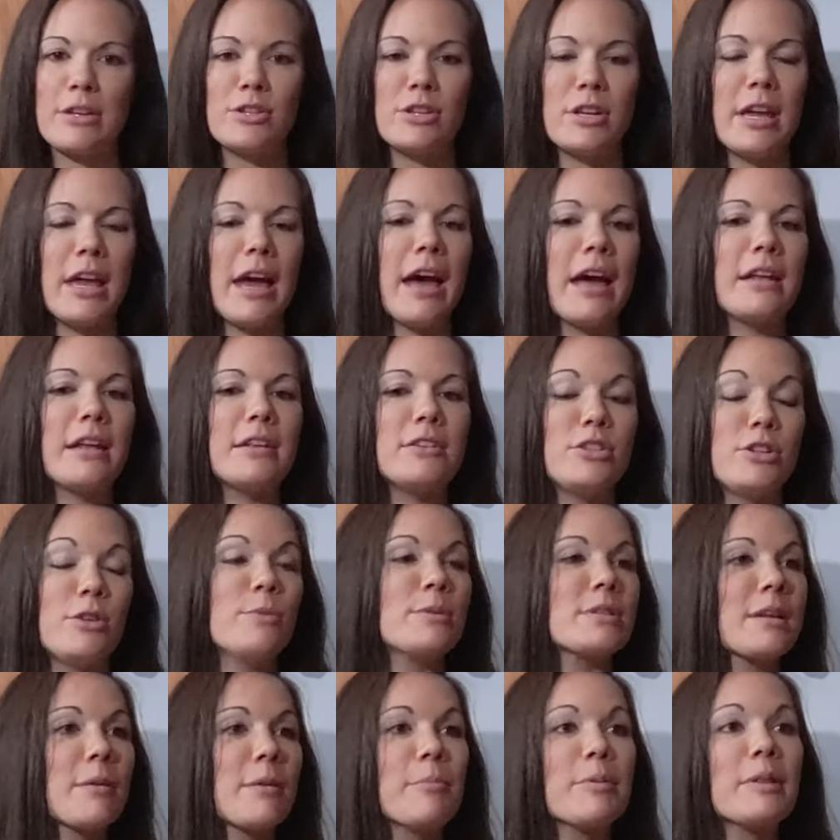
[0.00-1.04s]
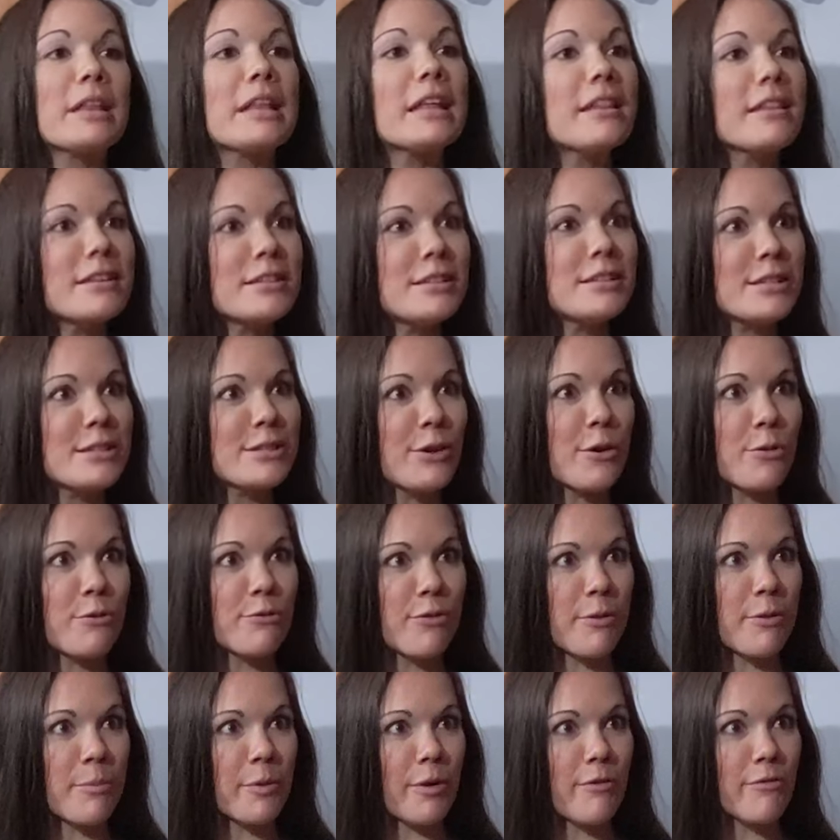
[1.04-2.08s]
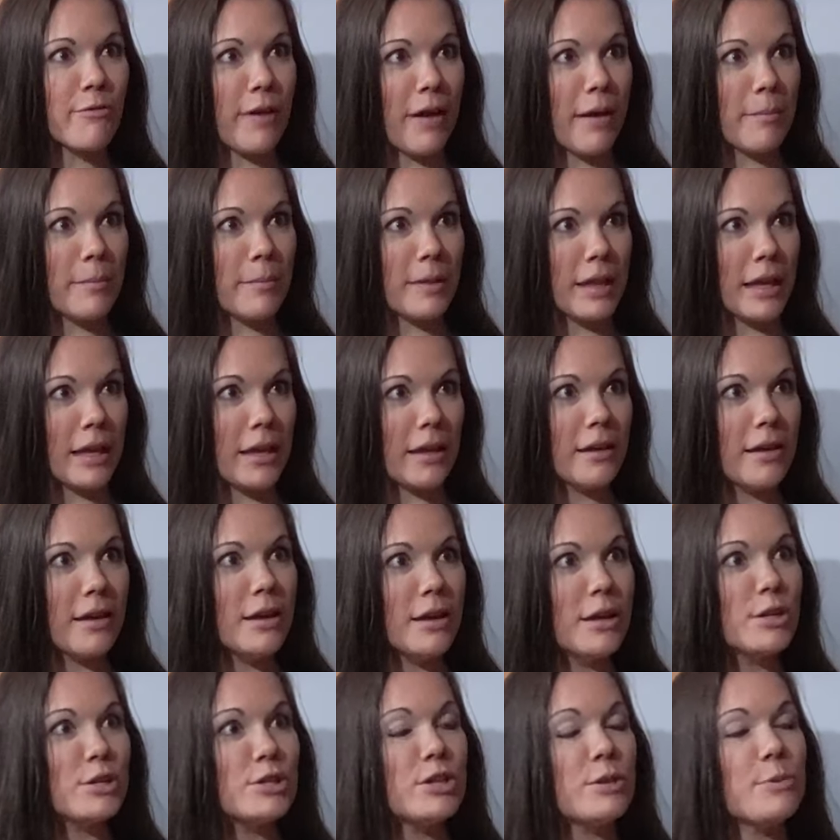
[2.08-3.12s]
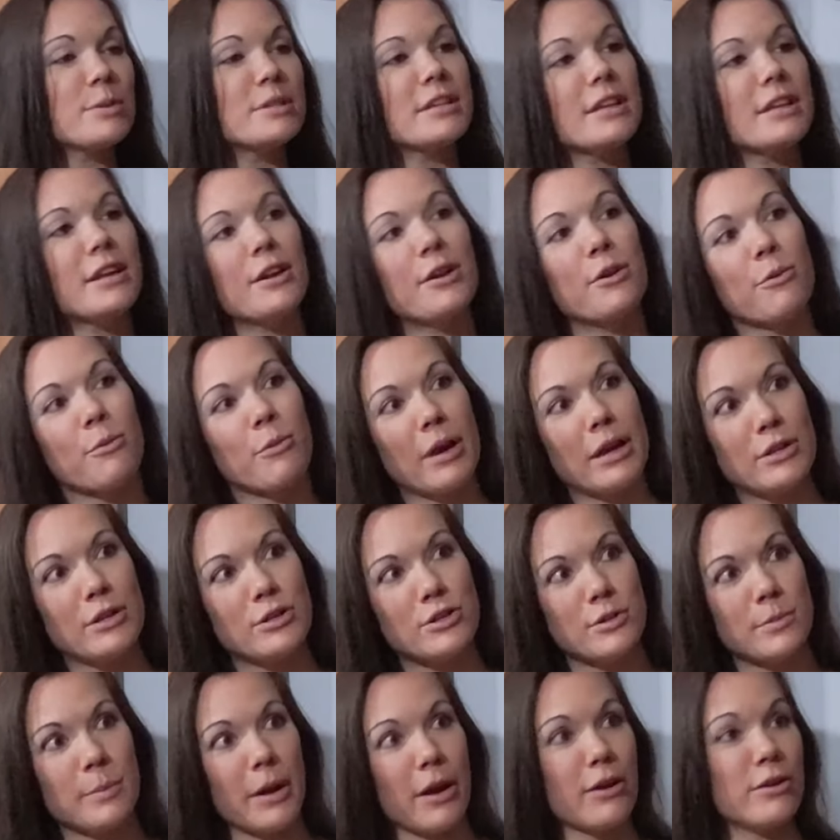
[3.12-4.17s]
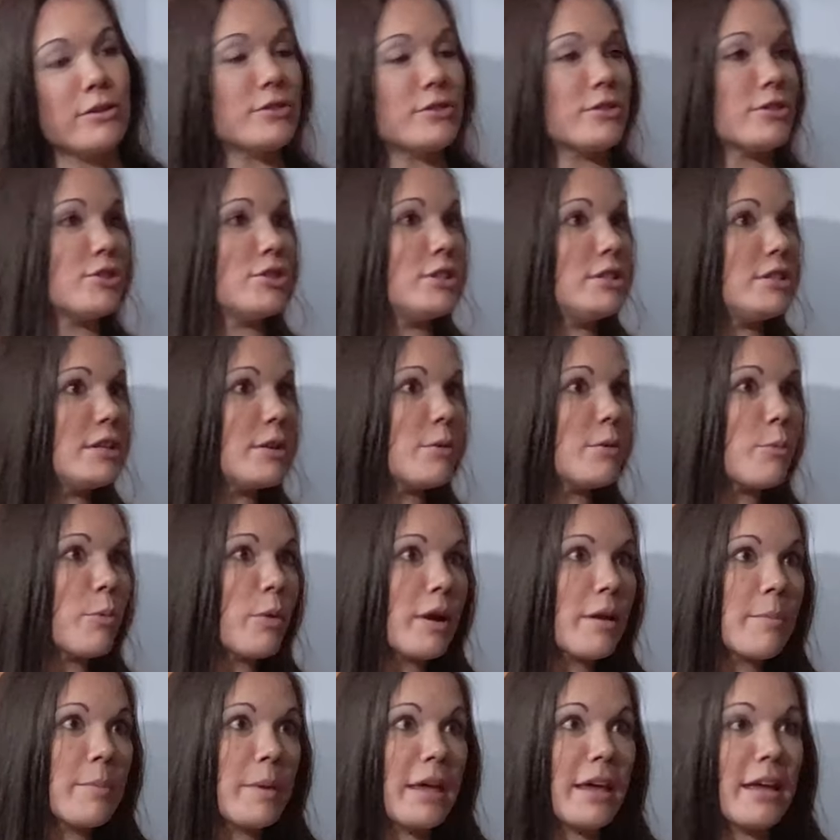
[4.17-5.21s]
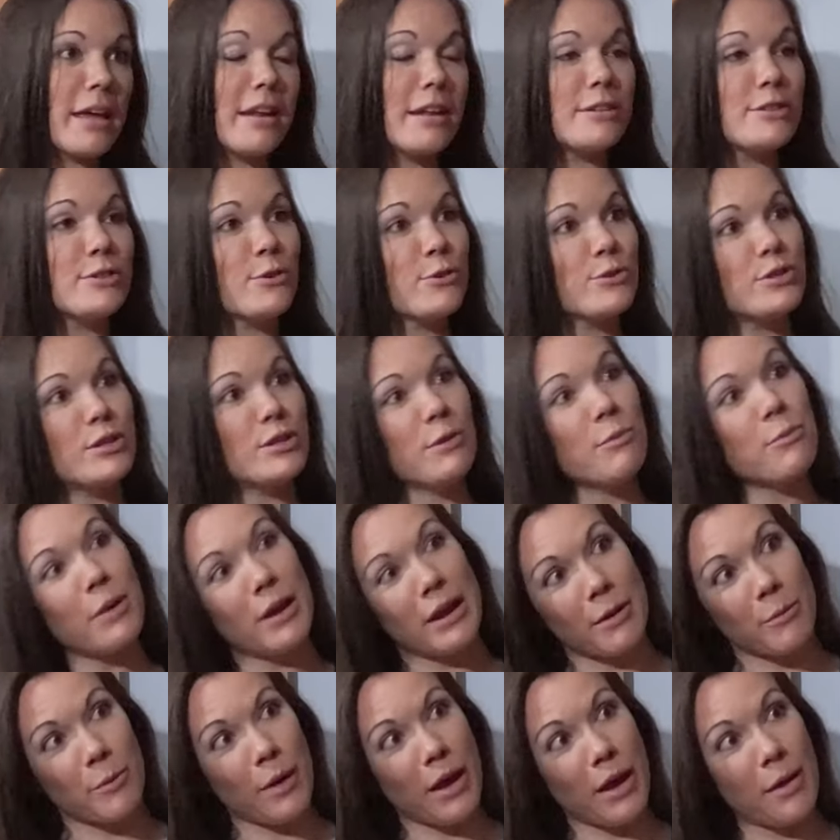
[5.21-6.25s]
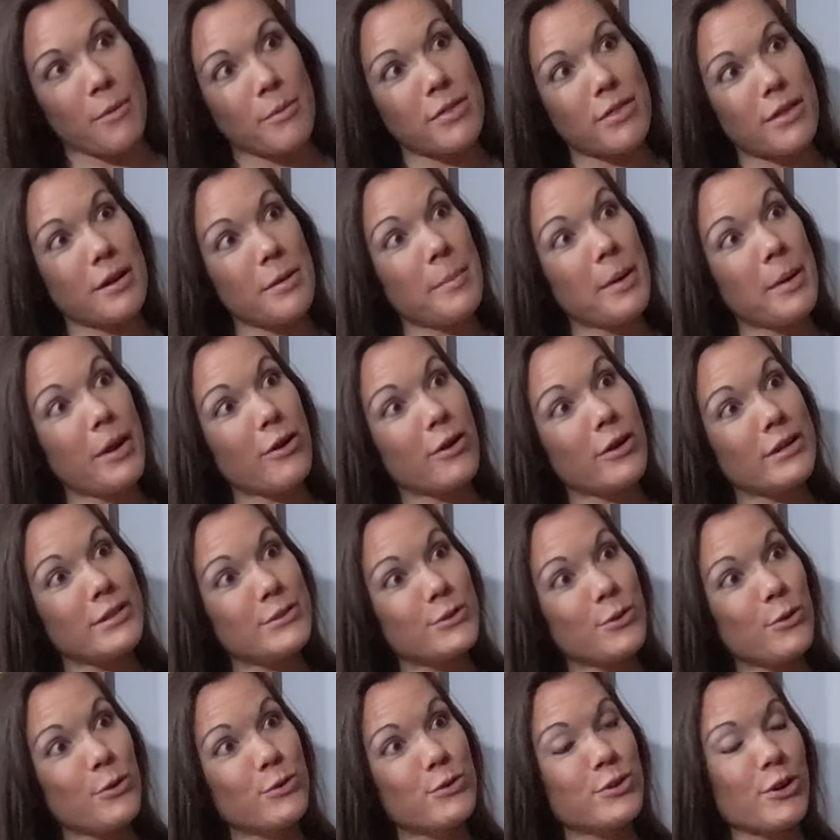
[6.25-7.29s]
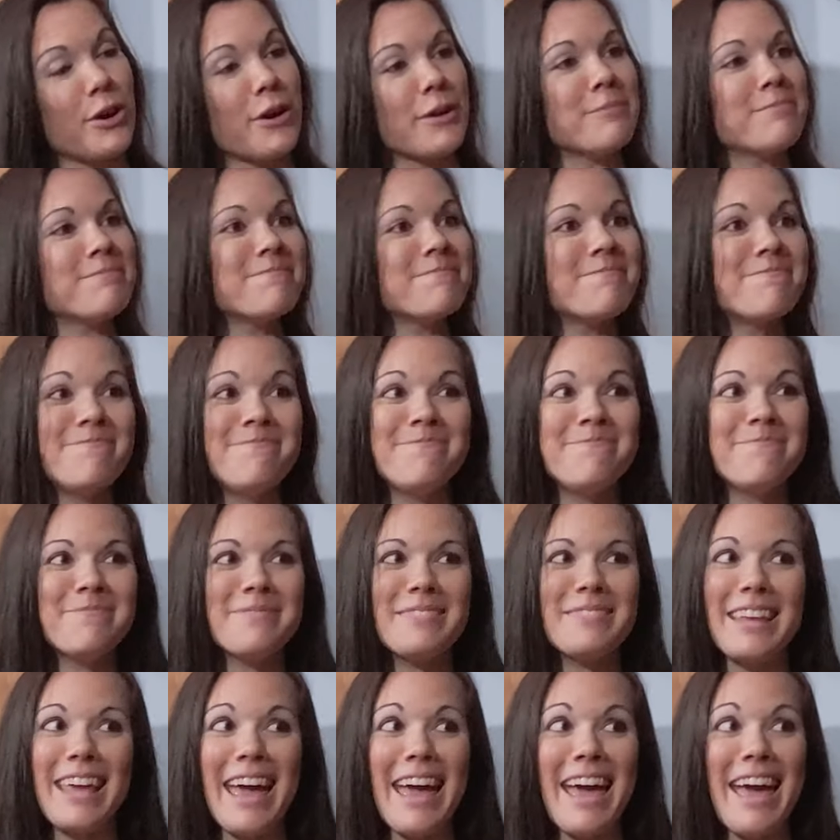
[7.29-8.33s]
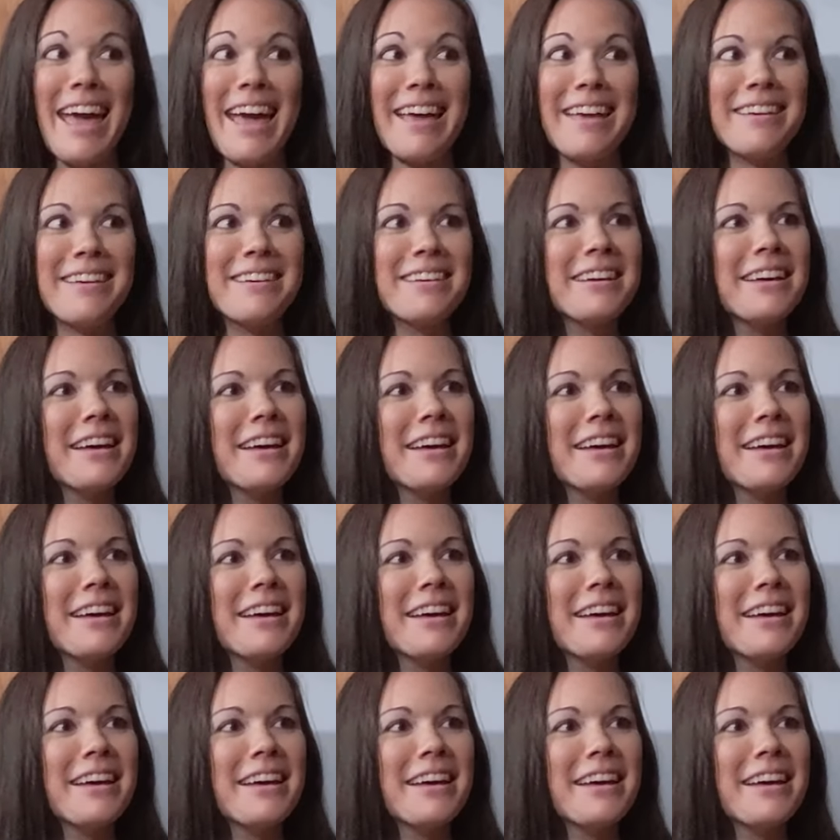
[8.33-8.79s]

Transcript: She was completely disowned from her family. She was in an arranged marriage that she didn't want to be in. And so she ran away with an American soldier. Yay.